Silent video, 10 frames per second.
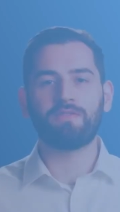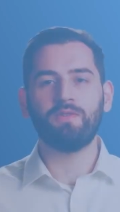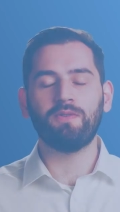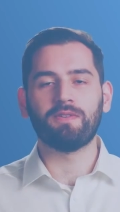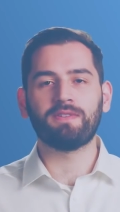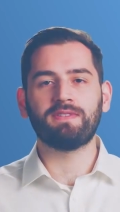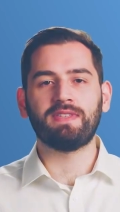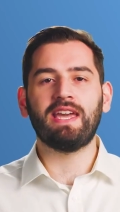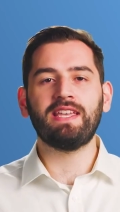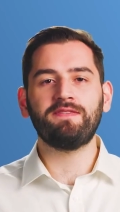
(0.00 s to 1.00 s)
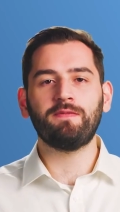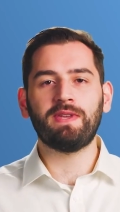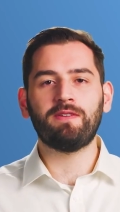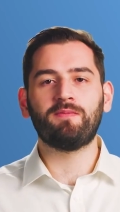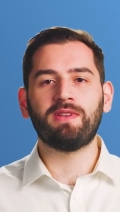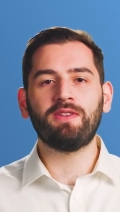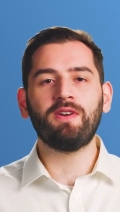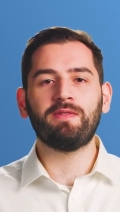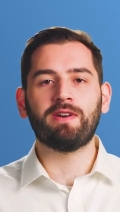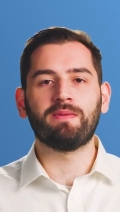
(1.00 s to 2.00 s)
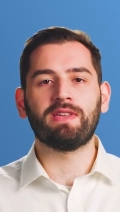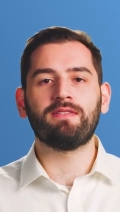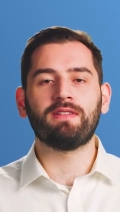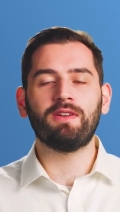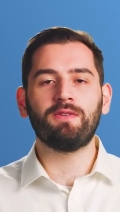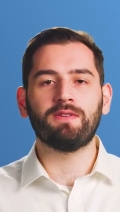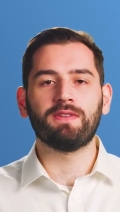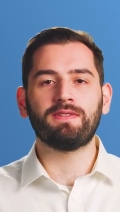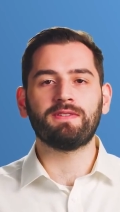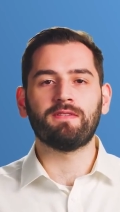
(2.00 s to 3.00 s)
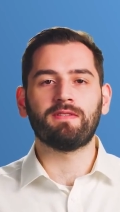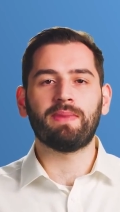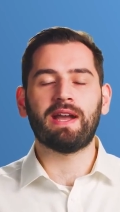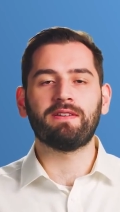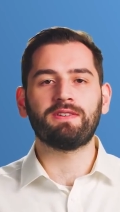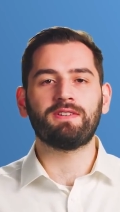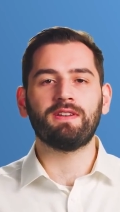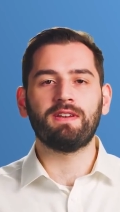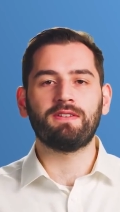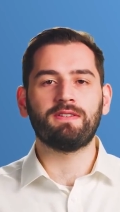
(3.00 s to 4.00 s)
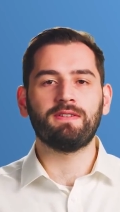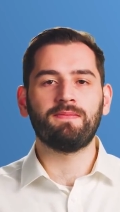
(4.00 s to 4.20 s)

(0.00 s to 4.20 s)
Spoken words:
course, the SVP would be nowhere without the locus of the parish church.